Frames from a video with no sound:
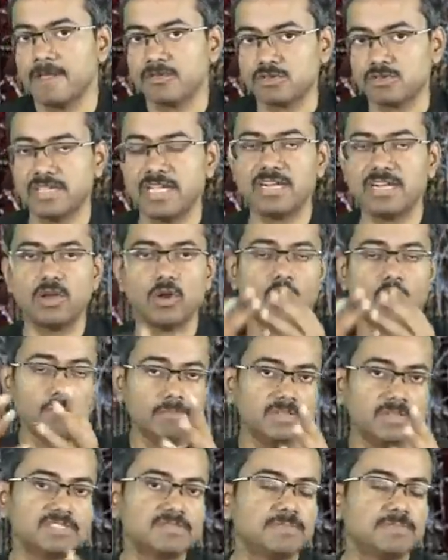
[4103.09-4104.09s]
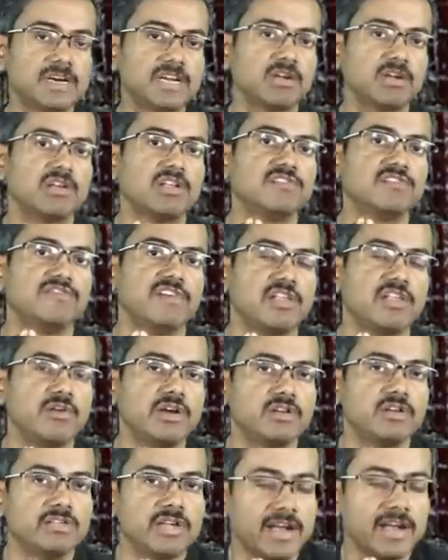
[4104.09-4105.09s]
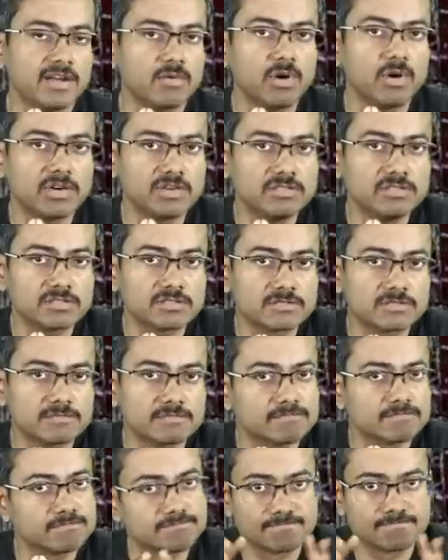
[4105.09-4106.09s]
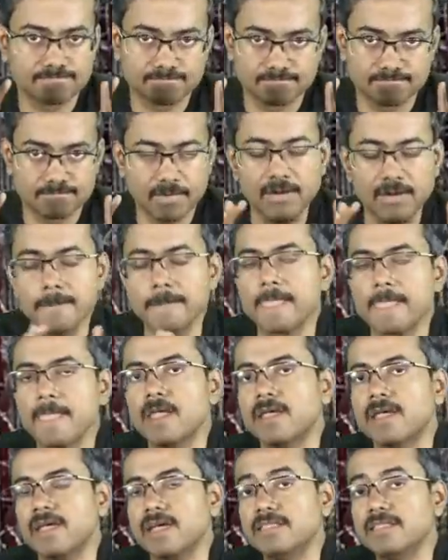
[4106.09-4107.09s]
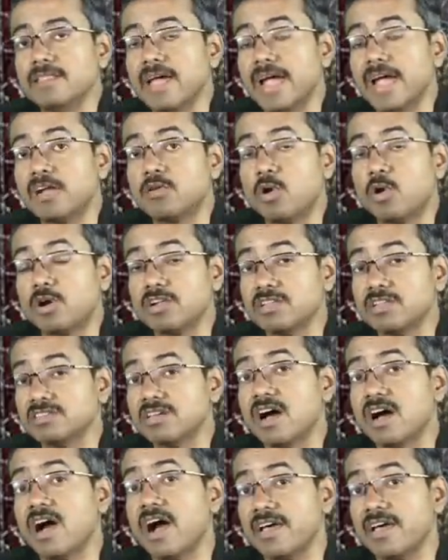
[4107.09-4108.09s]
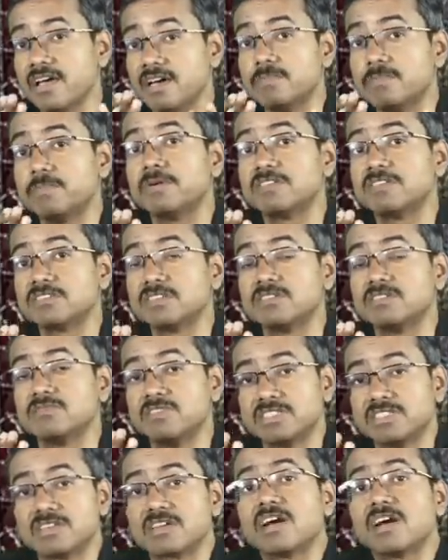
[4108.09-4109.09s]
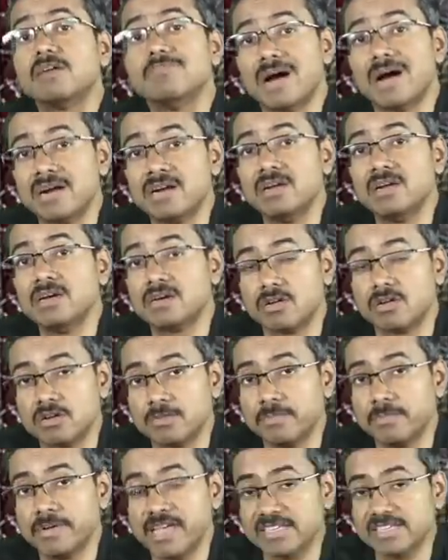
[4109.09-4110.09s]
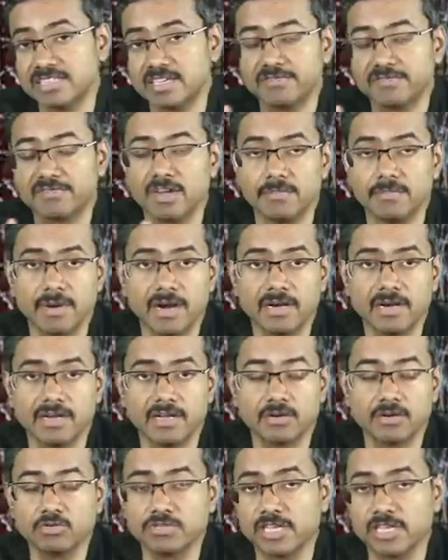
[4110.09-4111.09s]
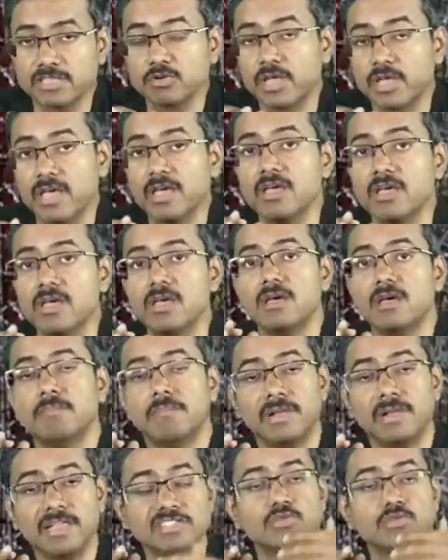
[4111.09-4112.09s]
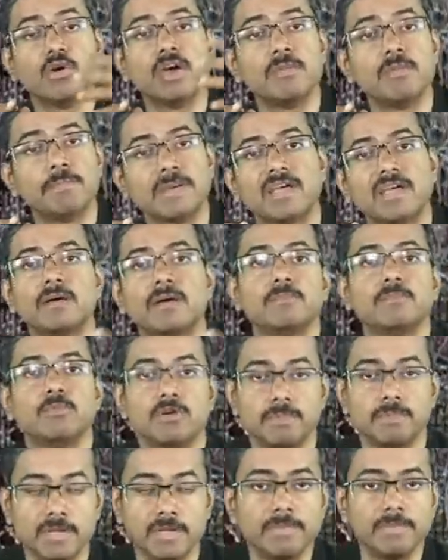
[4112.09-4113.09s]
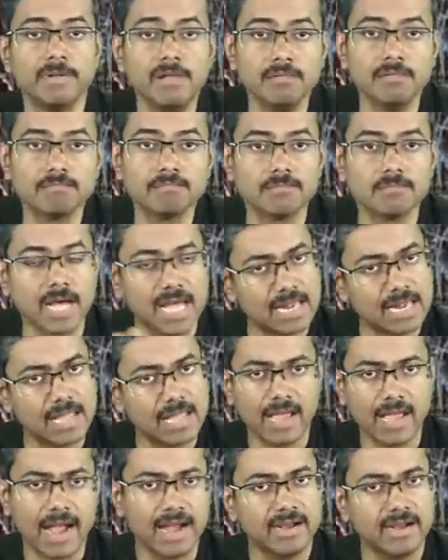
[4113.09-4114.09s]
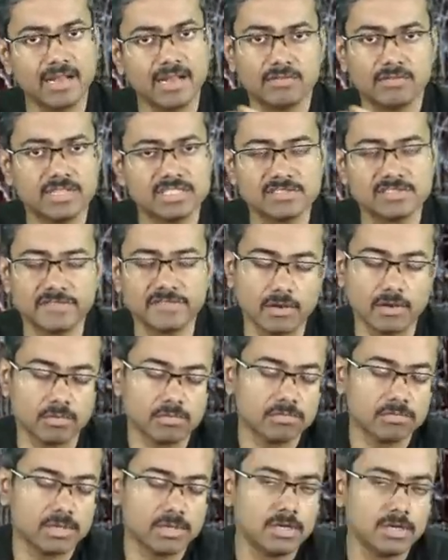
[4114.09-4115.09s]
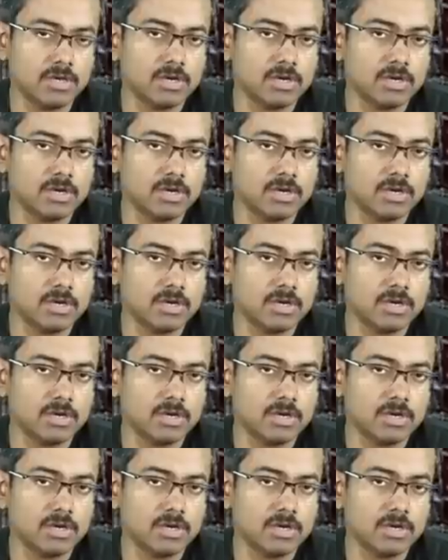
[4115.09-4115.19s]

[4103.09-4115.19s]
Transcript: So they drop this particular fellow into the headquarters. Huh? In the headquarters, there's a higher person, which is a commander or a B S F commander, who says, okay, please go and pick up more people. I'll handle this fellow.